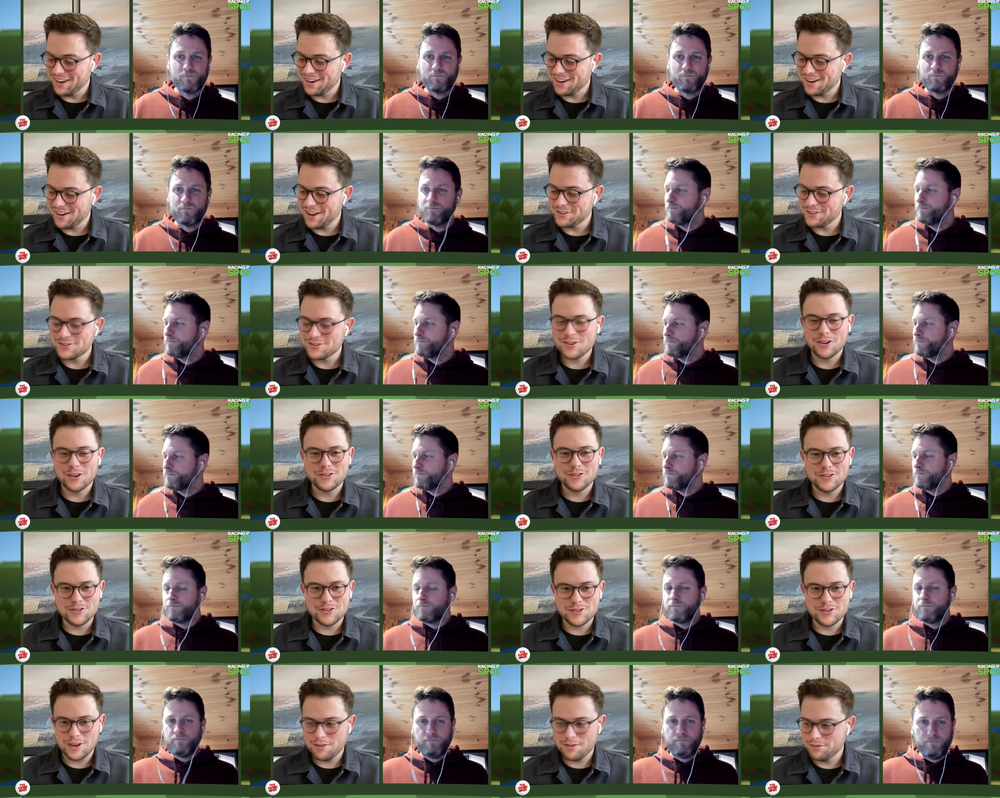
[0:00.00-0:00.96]
Speaker 1: yeah. Glad
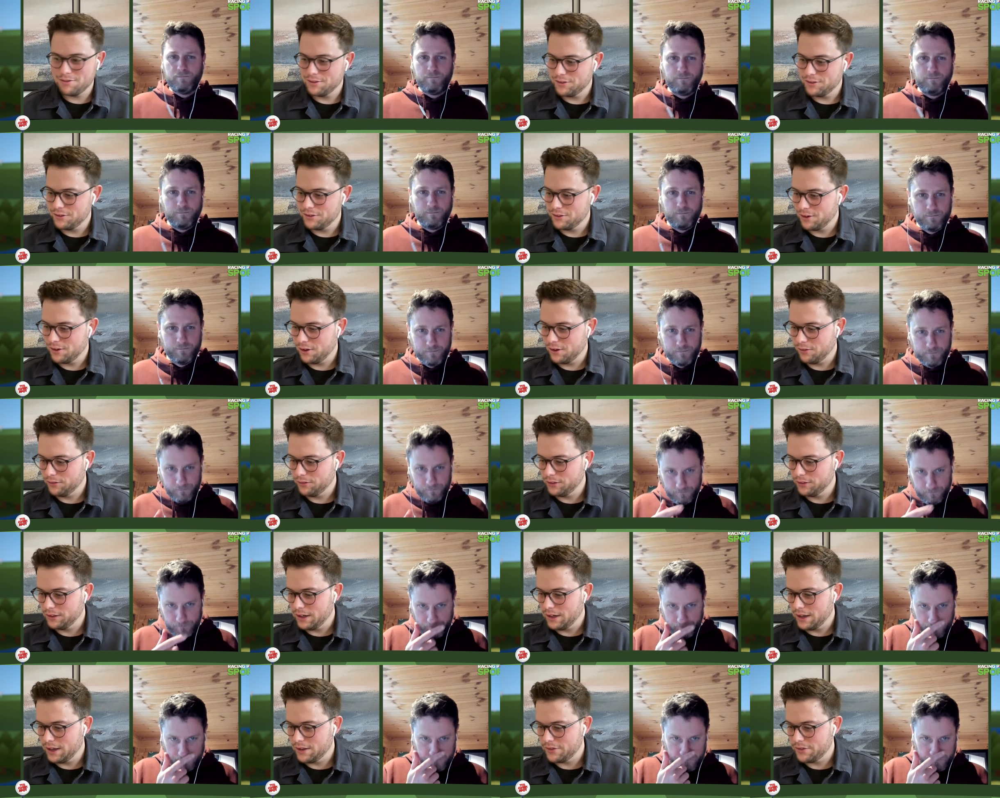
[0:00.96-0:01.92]
Scotty Scheffler's on
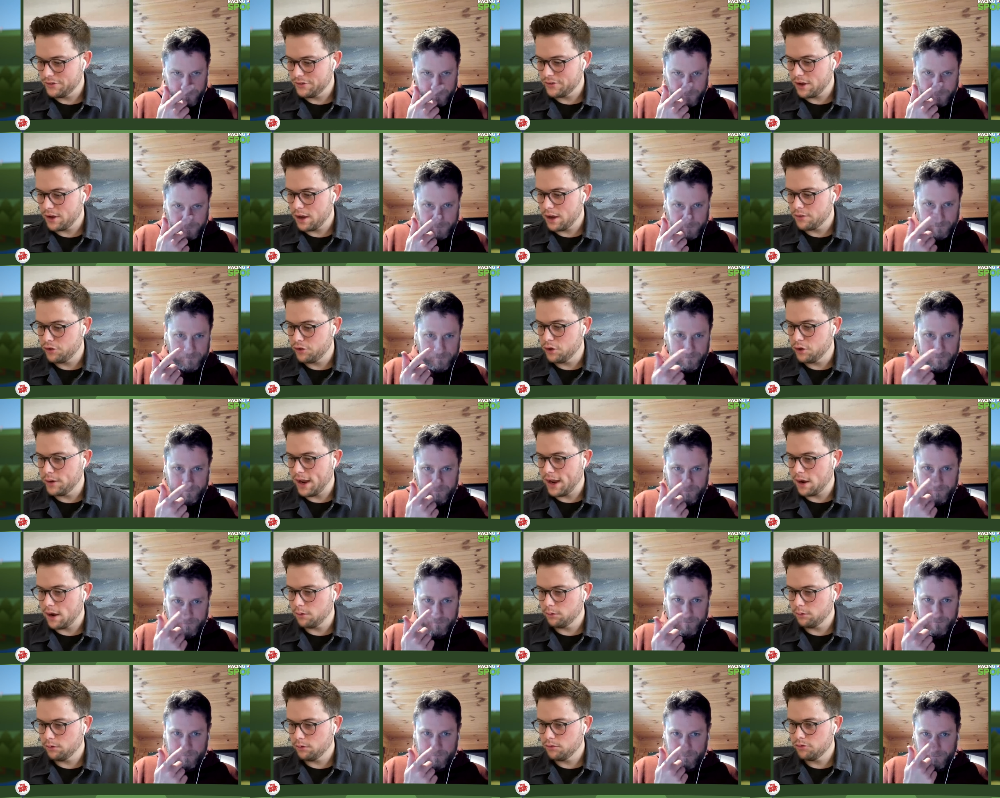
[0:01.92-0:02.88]
the list. Uh, two
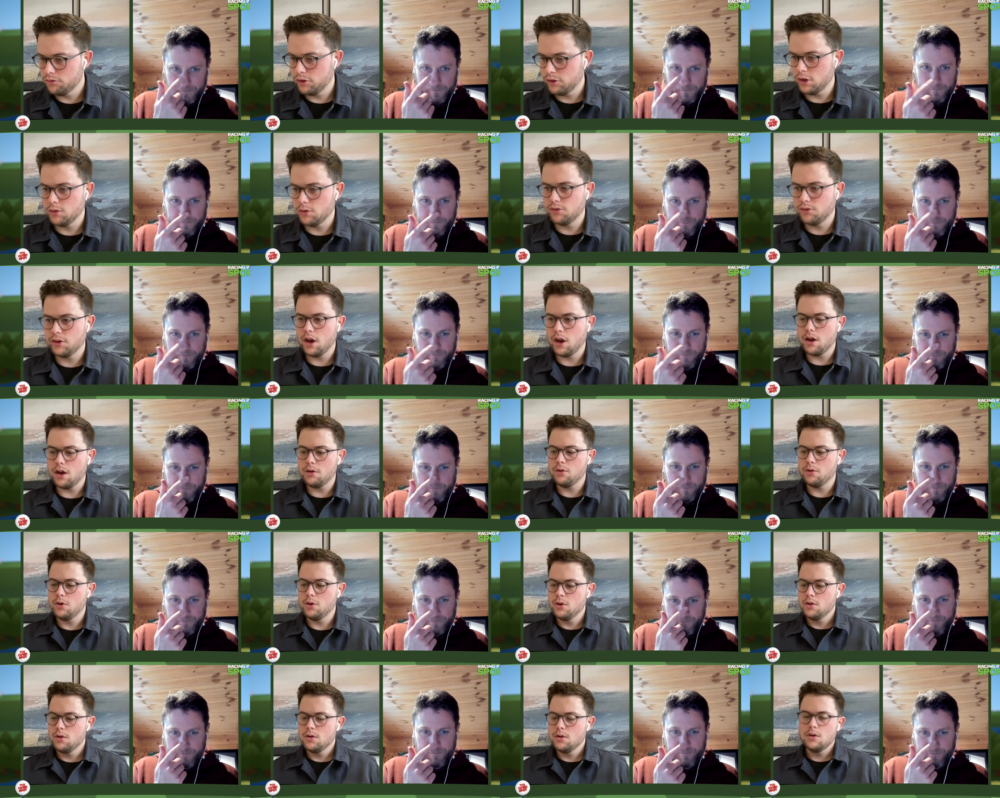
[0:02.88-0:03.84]
down, two to go.
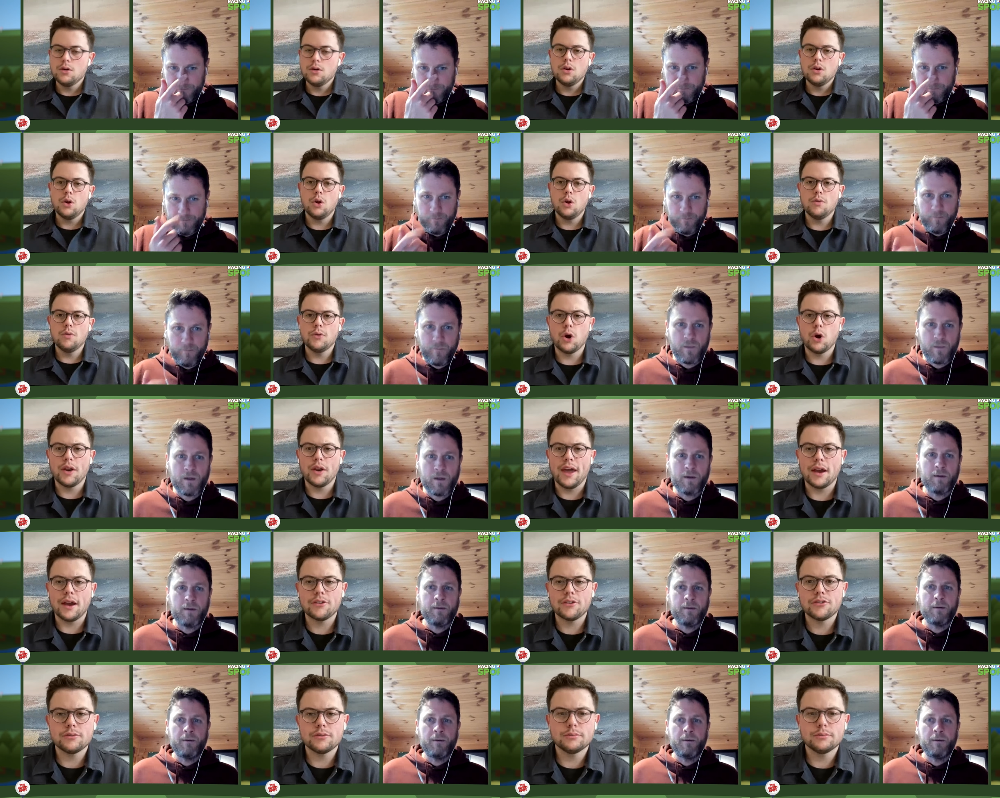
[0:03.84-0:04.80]
Who have we got
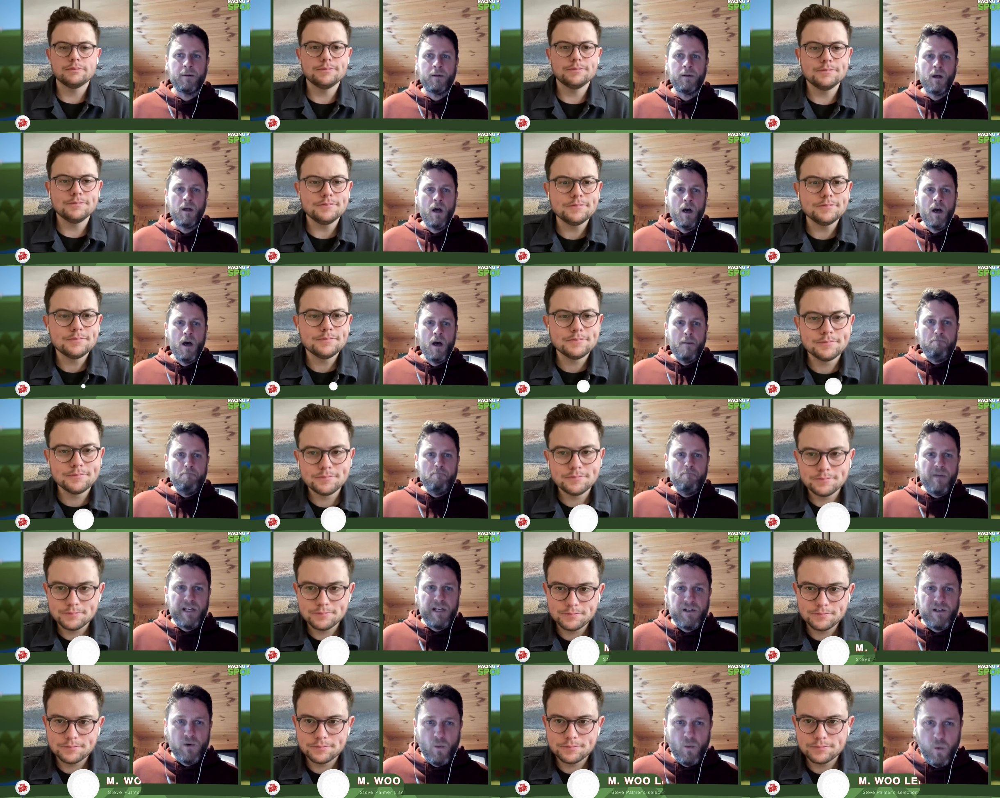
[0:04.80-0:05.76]
Speaker 2: next?
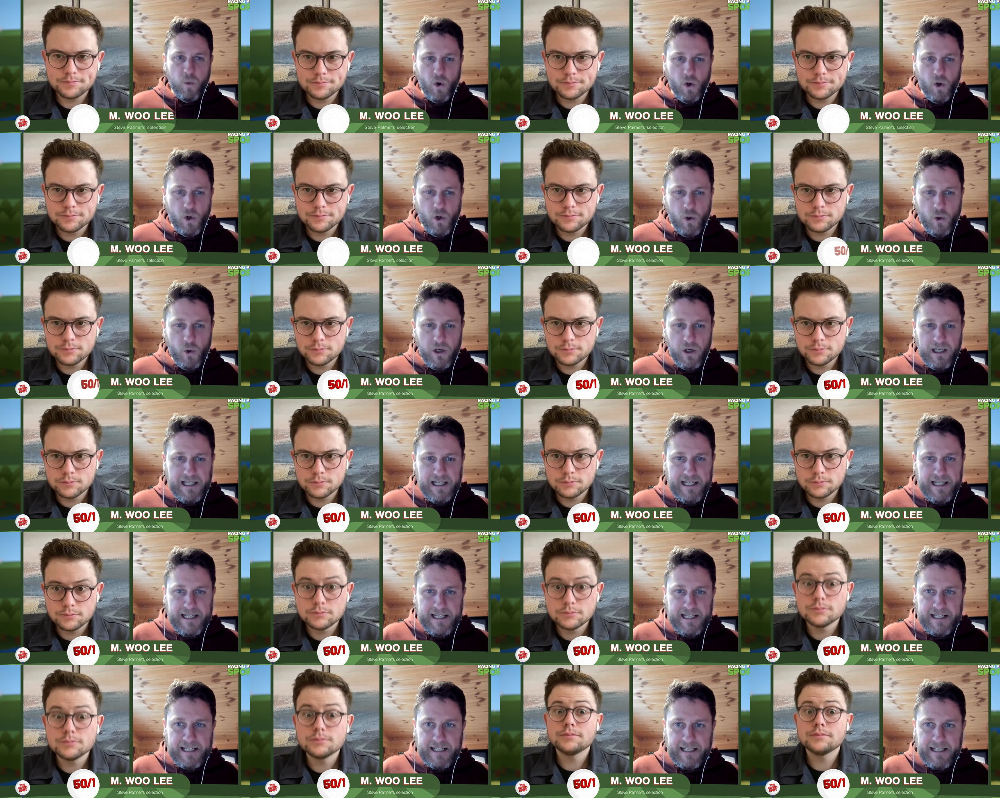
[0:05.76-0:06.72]
Min Woo
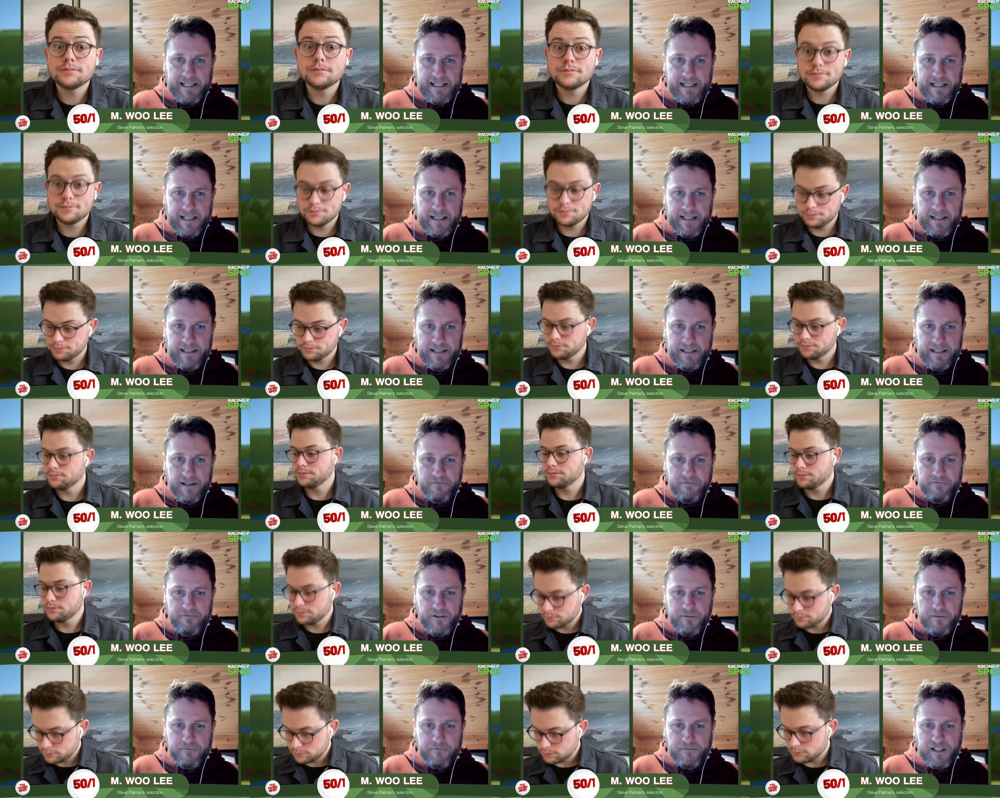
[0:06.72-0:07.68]
Lee,
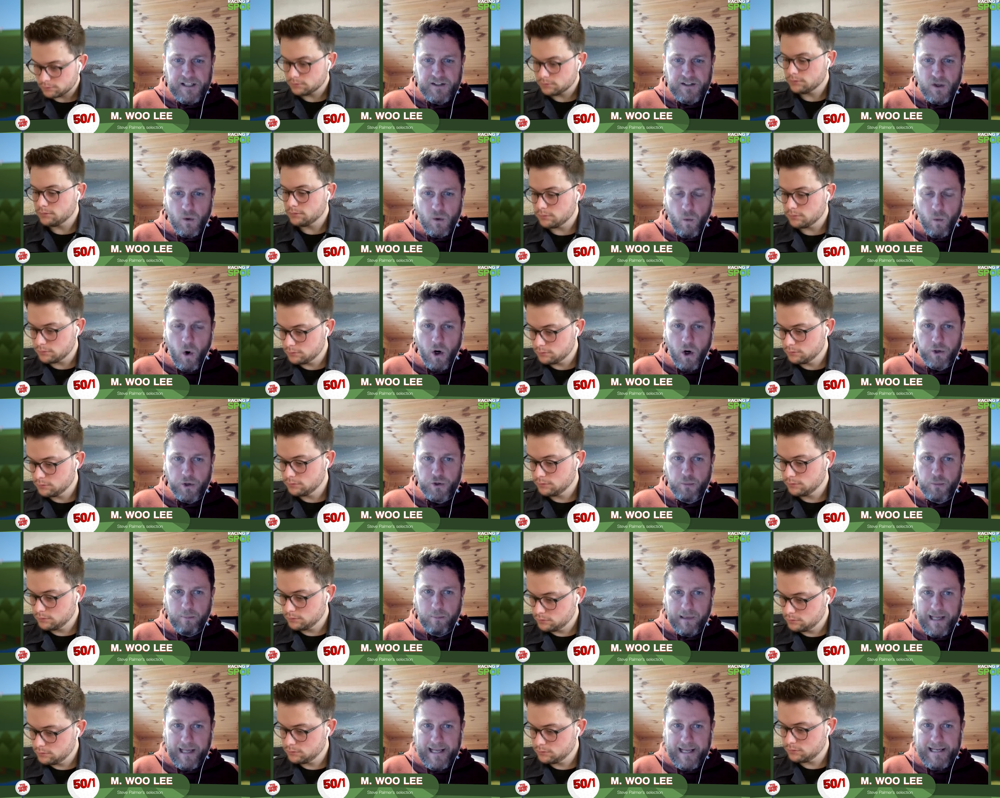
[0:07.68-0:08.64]
50 to 1, who
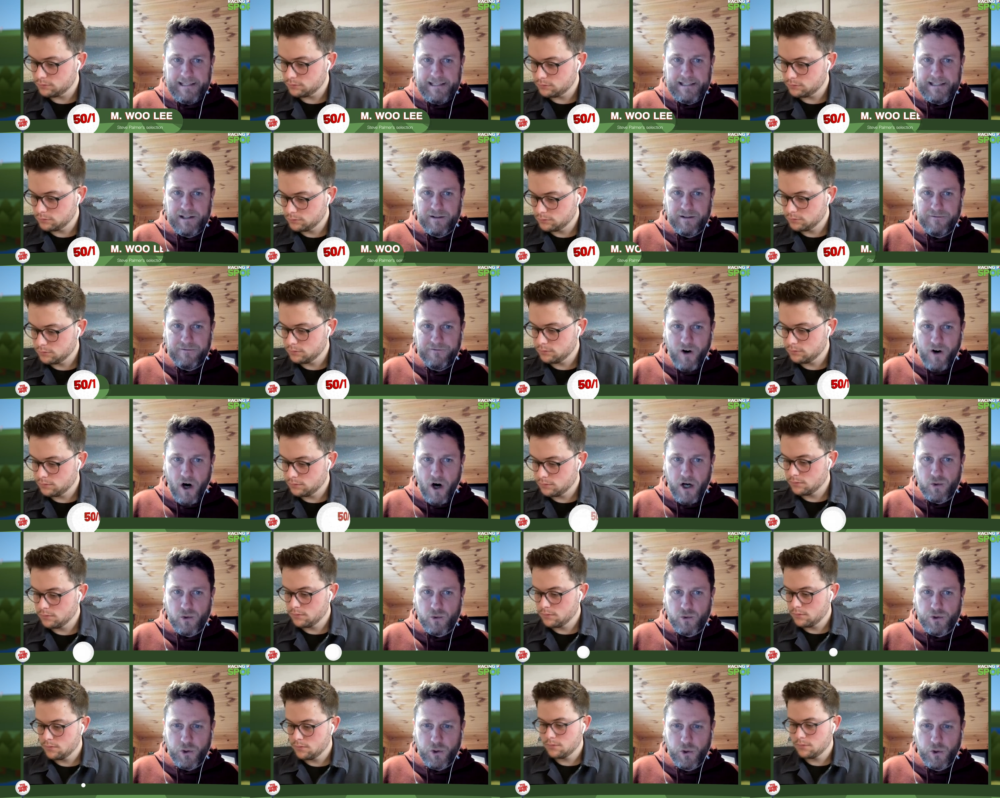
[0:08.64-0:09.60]
played in the final
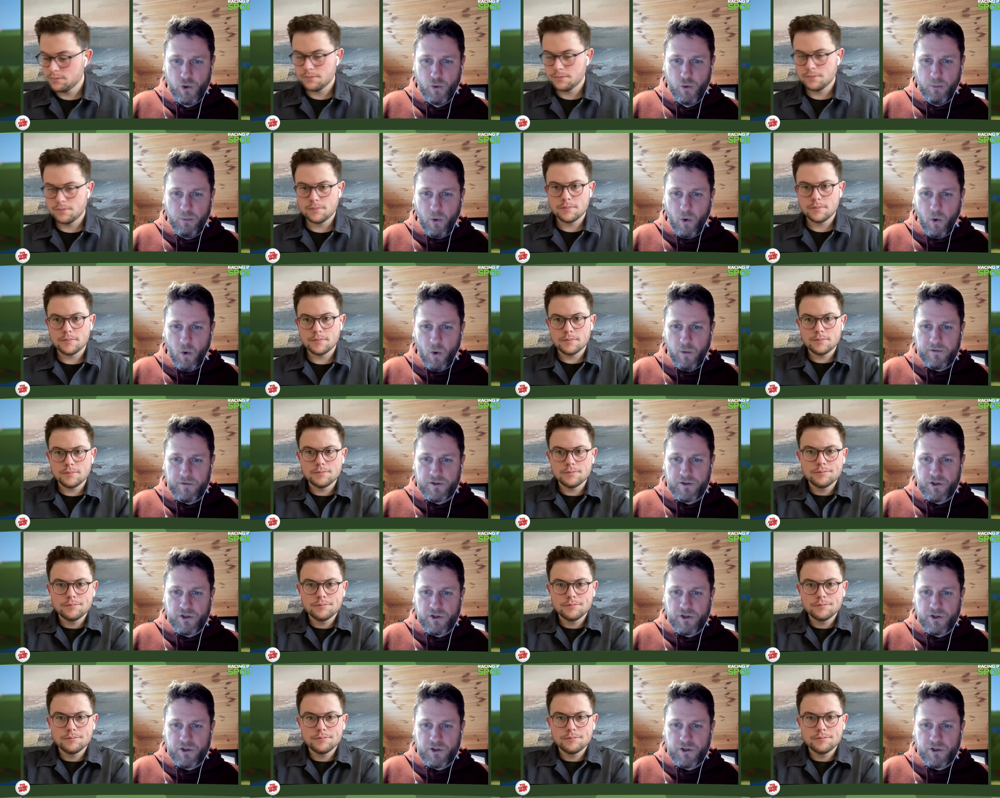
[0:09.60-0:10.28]
two ball with